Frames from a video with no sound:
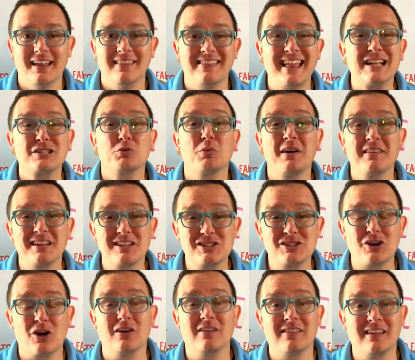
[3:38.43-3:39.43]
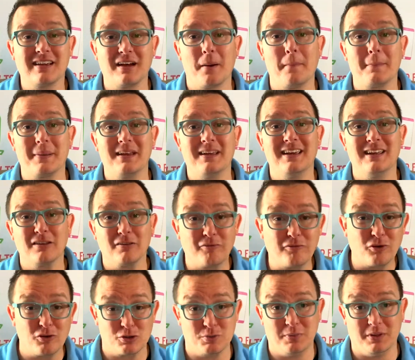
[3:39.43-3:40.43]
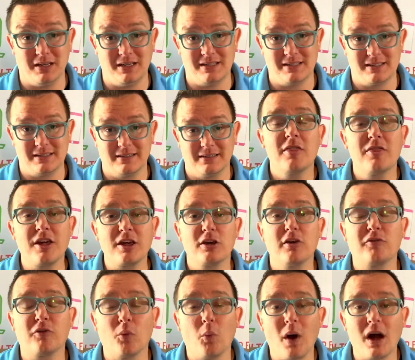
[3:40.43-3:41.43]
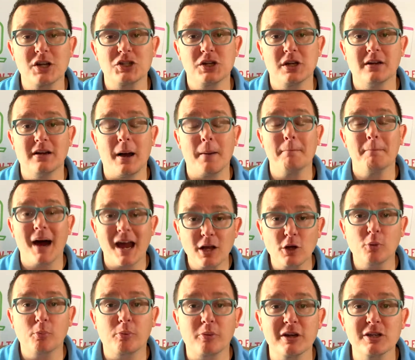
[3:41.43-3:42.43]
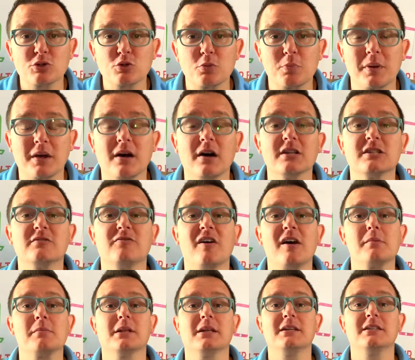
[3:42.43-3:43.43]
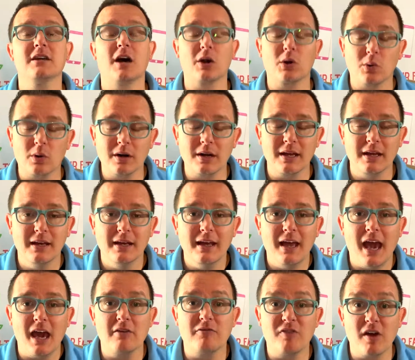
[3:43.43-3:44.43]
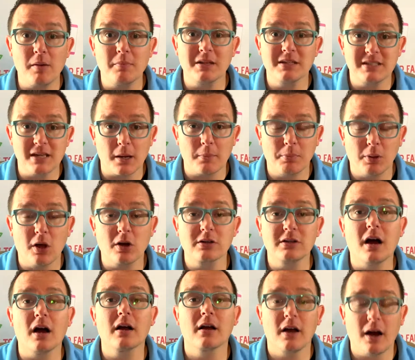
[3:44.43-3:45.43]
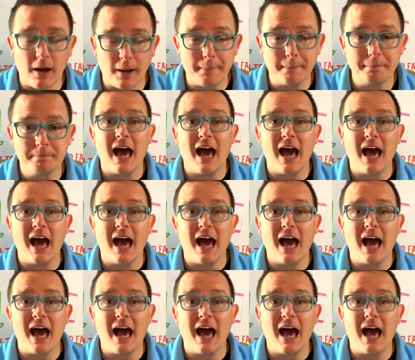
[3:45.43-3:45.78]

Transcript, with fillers: That's why they started the company in the first place. Thank you for watching. I'm Michael Prince with Because Family dot org and Family Tech Blog dot com.